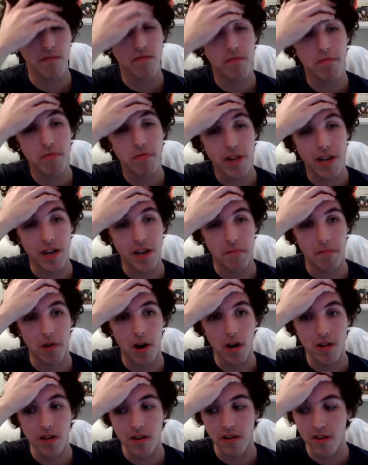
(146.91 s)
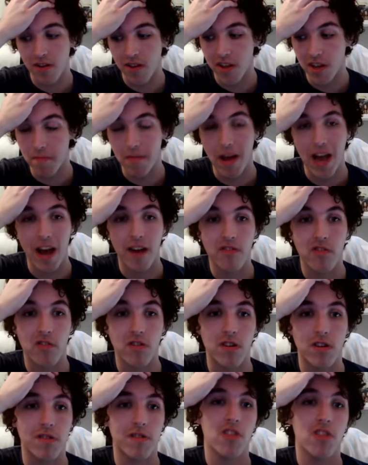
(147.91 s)
played a ball into him
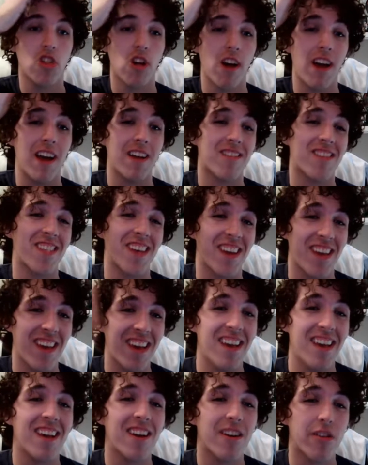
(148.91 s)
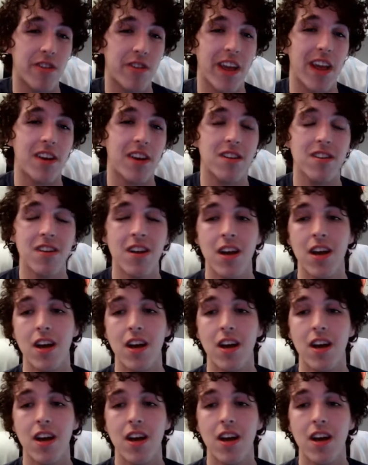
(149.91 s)
after a chance that he created.